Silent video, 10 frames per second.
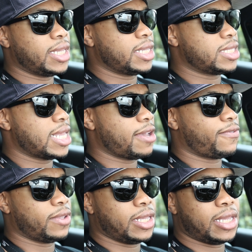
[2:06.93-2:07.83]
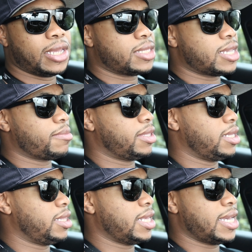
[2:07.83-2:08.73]
It is definitely
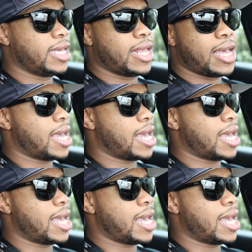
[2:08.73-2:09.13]
something that